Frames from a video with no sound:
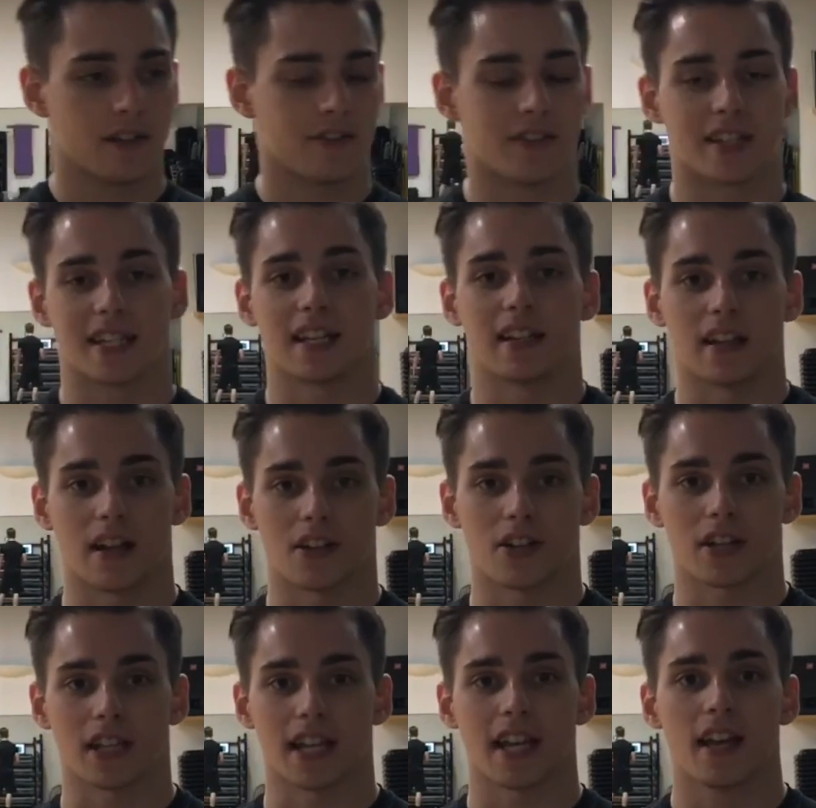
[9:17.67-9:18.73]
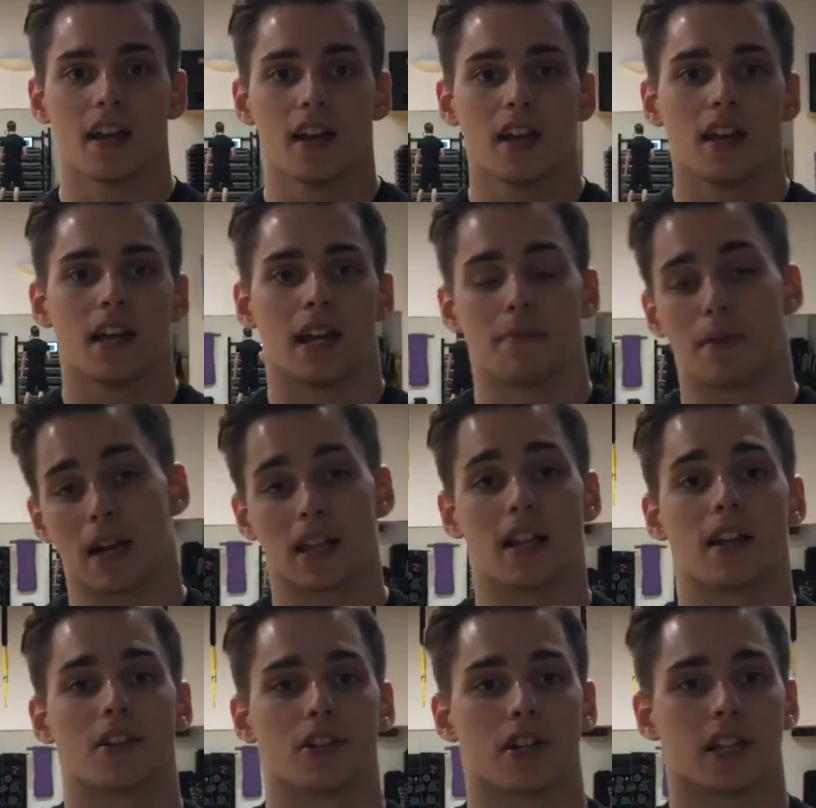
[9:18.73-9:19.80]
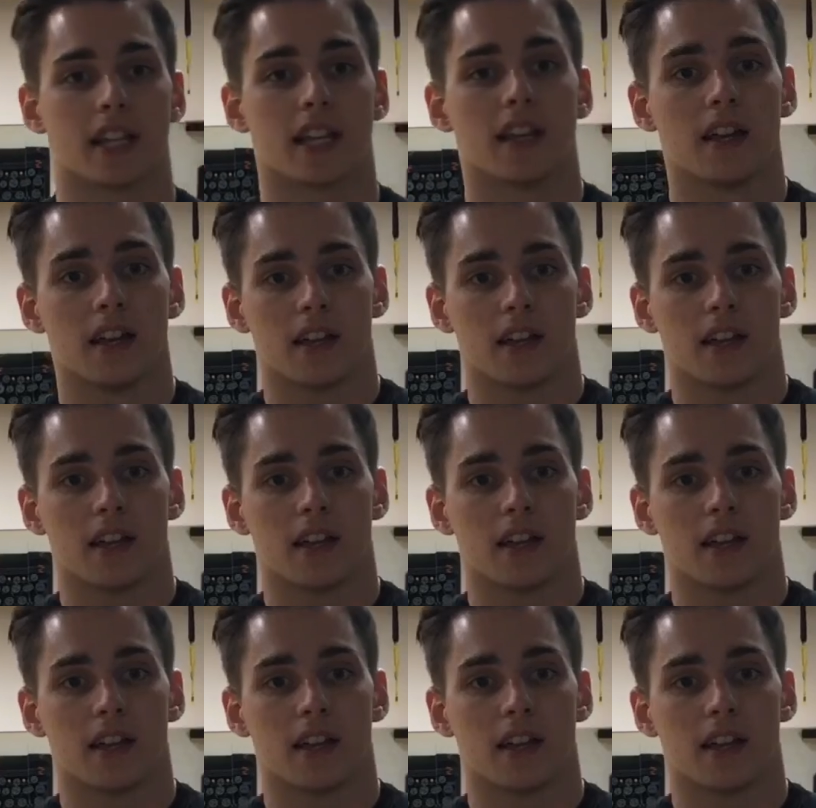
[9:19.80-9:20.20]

physiologically and biologically.